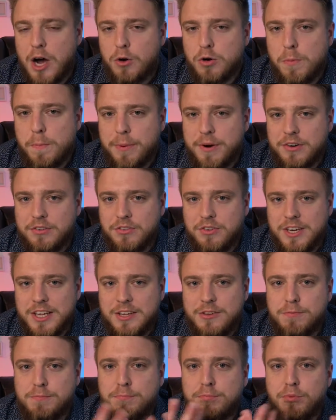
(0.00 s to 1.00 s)
the person
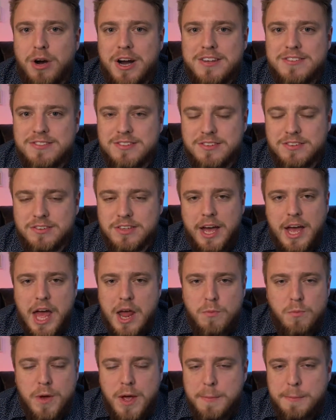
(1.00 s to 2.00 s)
expresses,
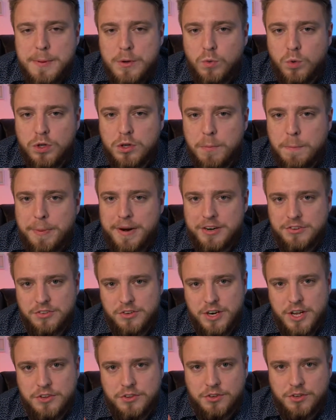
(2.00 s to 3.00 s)
and maybe what the
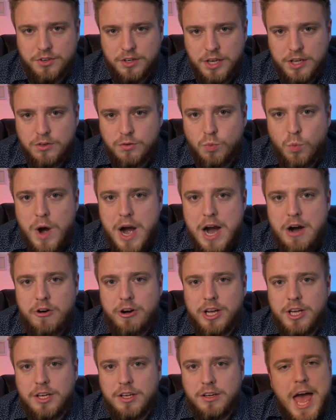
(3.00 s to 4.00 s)
person is
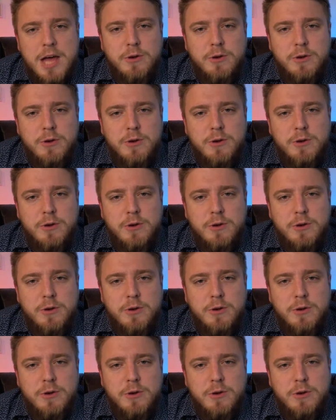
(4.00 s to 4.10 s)
wearing.